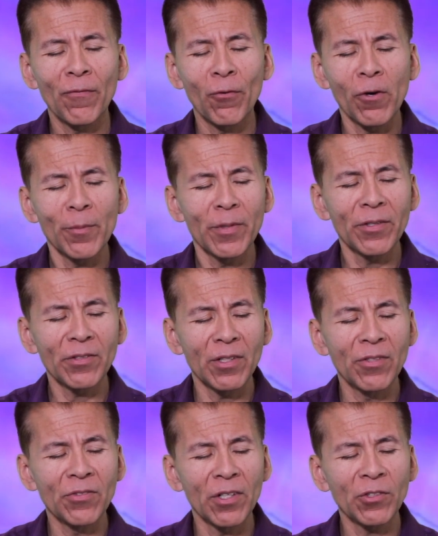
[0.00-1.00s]
form us
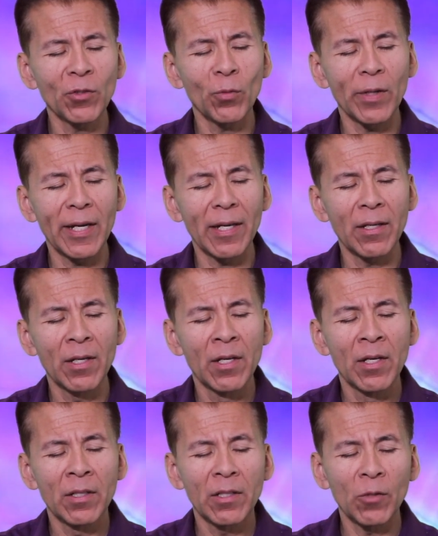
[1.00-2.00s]
in such a way
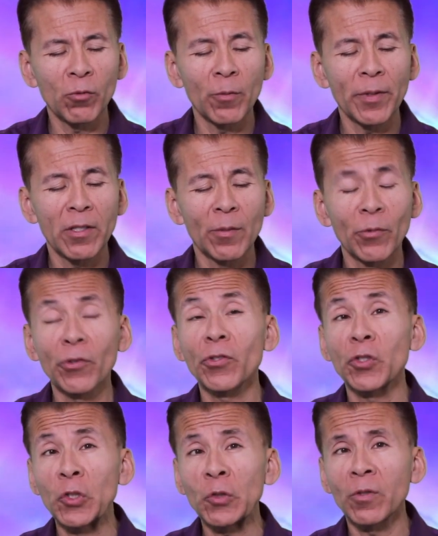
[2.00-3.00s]
that will be the
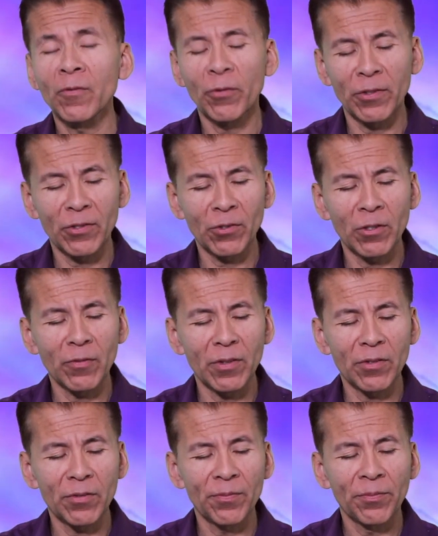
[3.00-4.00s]
most useful for his
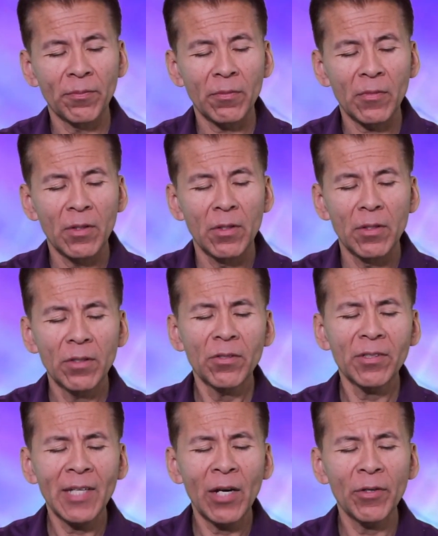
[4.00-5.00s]
service. This
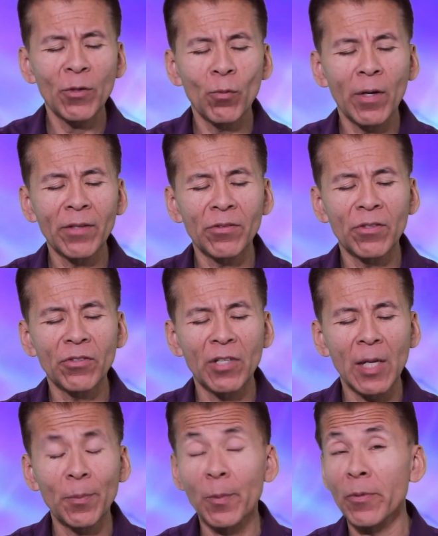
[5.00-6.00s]
is how he wants to
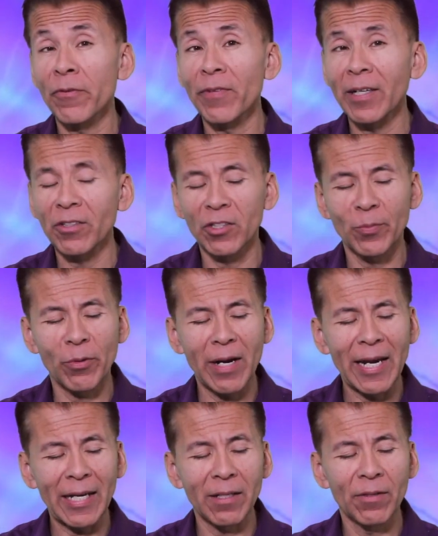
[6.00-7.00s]
shape and perfect his
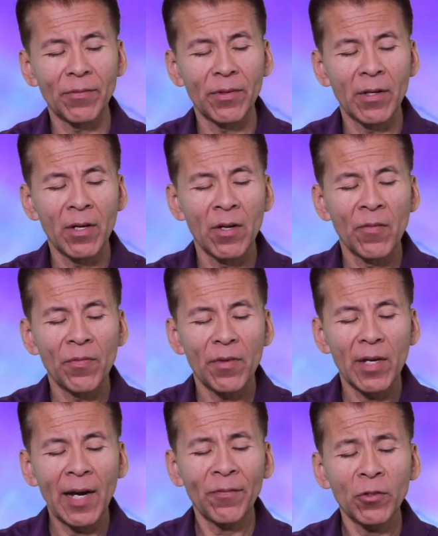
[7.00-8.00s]
bride.
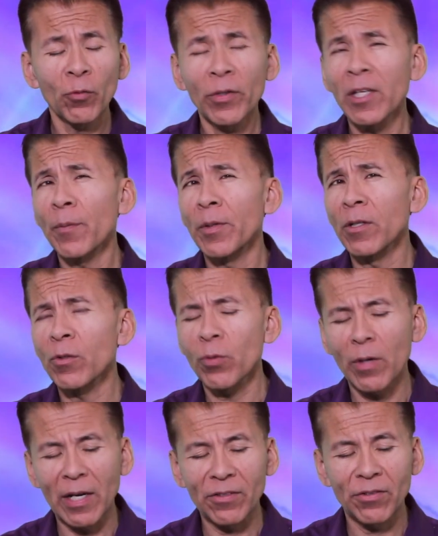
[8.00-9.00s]
After we have been
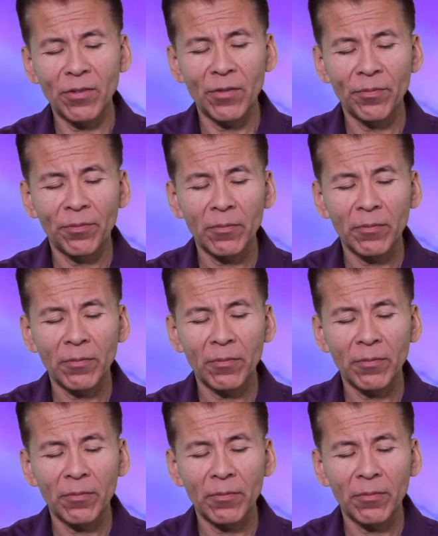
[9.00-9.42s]
crushed,